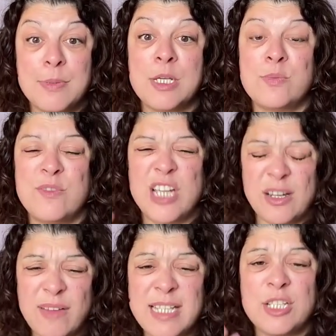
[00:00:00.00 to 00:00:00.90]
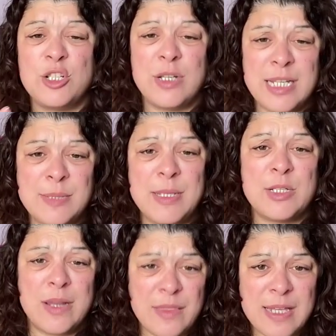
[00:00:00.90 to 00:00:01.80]
Because with generators, you need to be
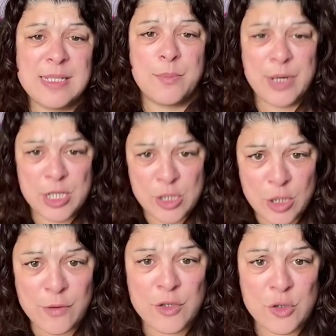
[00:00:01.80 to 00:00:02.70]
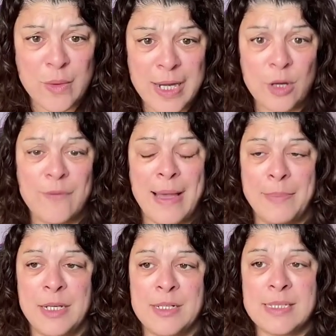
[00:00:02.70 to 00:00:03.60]
doing things that brings you a lot of joy, a lot of
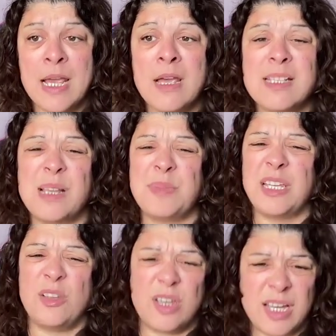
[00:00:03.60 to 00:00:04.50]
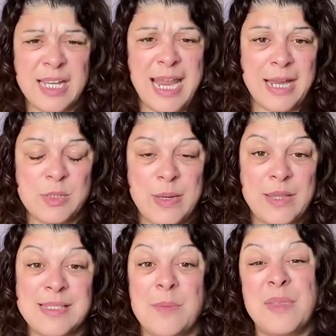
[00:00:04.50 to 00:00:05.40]
happiness, something you can connect
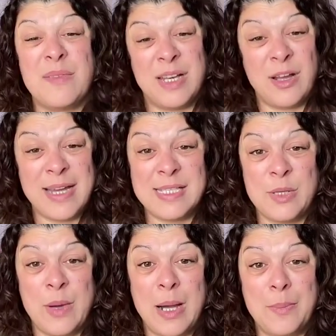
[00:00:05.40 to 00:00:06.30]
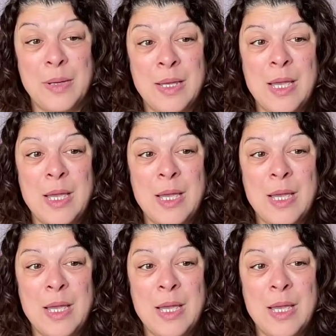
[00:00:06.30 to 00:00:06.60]
with, something that lights you up.